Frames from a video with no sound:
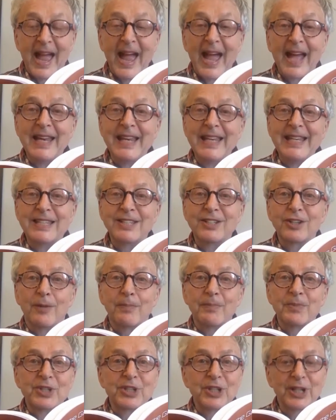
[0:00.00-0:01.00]
And he
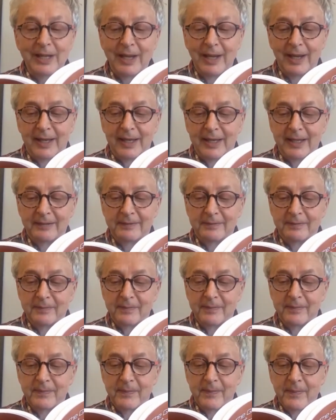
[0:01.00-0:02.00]
stopped suddenly.
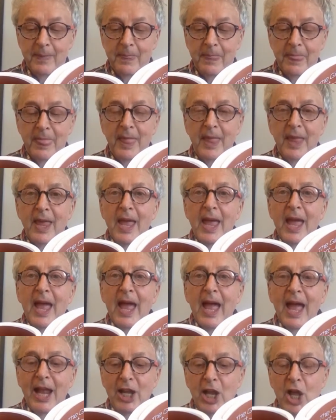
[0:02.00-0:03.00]

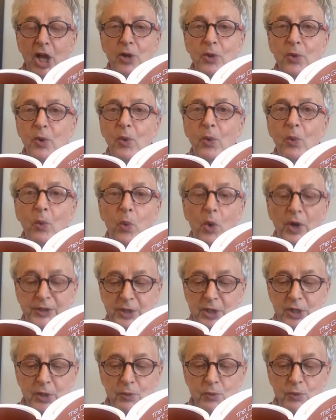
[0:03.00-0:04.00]
"Hello,
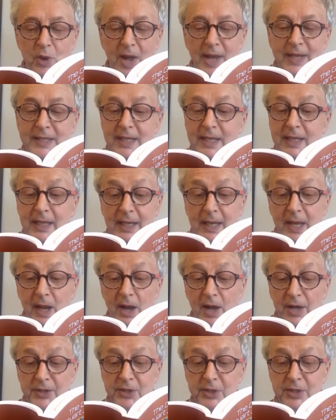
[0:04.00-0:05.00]
what are you writing?" he
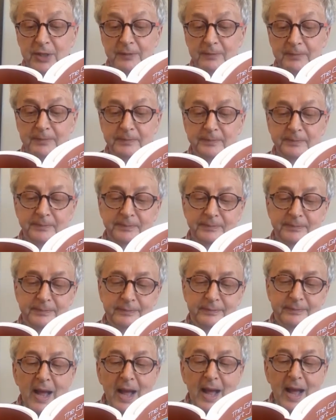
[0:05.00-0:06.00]
asked.
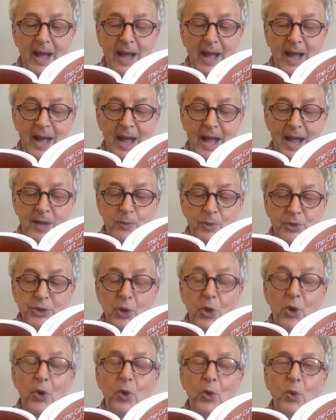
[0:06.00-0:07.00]
I was
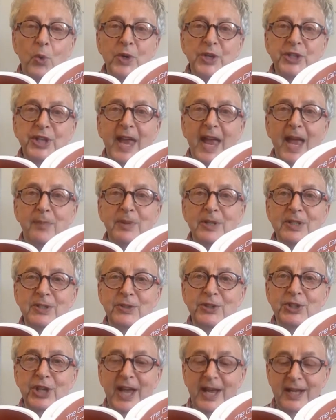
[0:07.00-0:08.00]
always happy
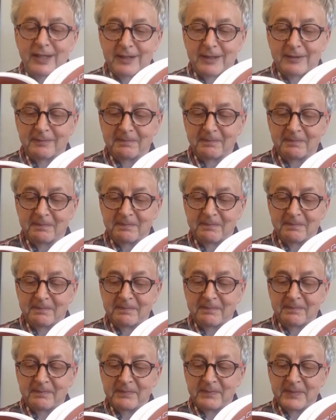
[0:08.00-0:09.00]
to chat,
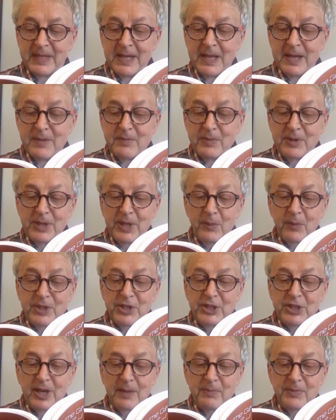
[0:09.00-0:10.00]
but there
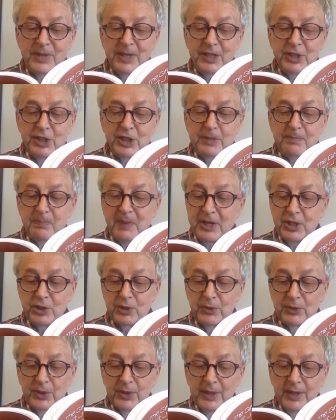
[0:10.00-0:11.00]
was something
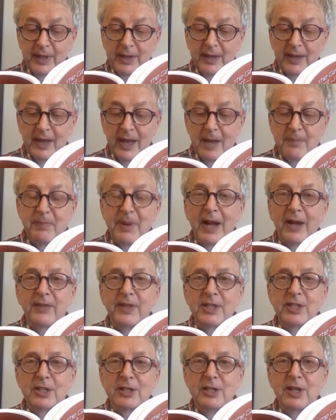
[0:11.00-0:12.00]
special about
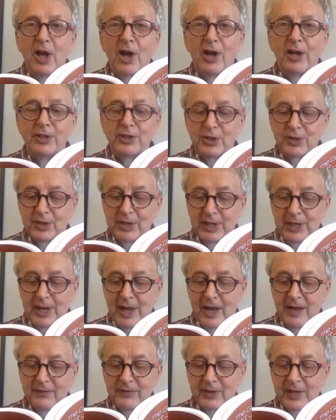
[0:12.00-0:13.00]
this
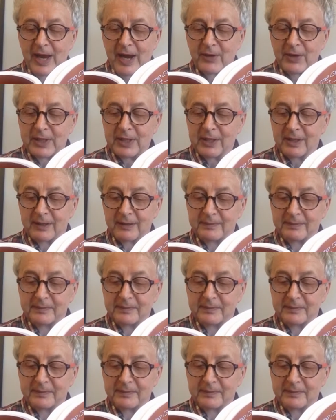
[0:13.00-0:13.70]
larger-than-life character.